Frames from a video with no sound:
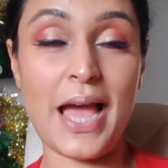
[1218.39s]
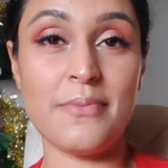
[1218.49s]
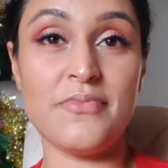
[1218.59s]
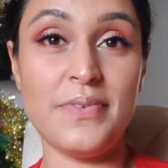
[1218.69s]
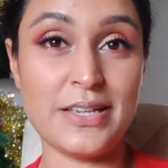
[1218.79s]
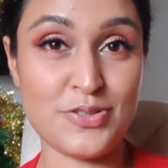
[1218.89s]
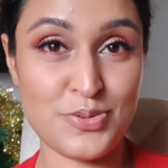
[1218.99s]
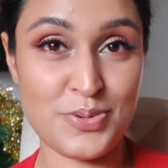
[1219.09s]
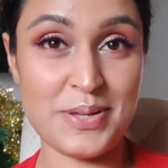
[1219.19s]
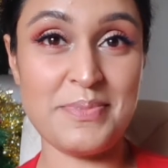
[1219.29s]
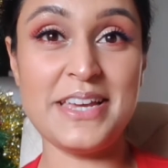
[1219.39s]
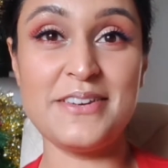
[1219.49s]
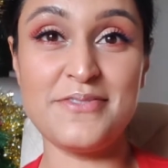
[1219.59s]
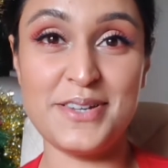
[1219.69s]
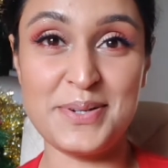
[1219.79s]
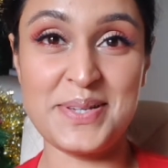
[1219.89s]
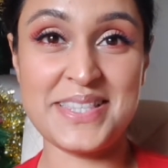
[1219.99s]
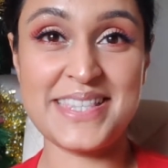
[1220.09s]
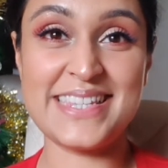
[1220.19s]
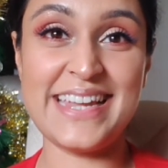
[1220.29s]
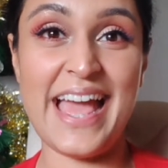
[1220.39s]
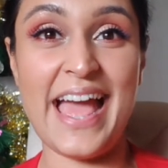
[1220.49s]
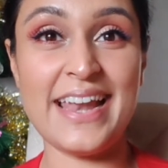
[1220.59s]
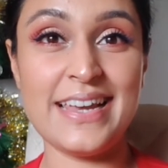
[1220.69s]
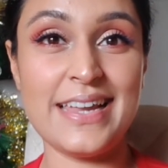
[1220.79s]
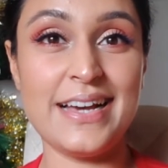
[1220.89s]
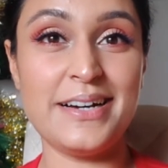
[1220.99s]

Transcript: I'm extremely influenced and